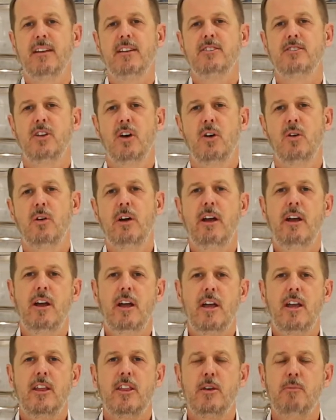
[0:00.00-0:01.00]
So
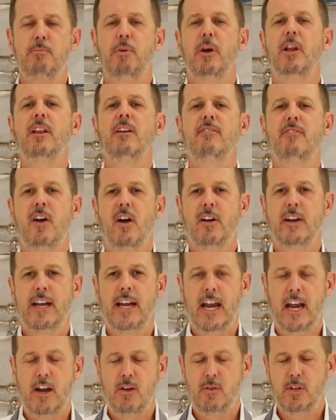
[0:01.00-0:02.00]
the
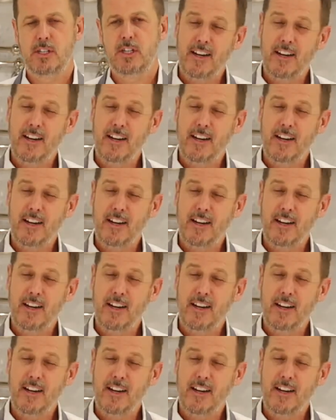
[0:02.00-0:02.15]
Boulevardier was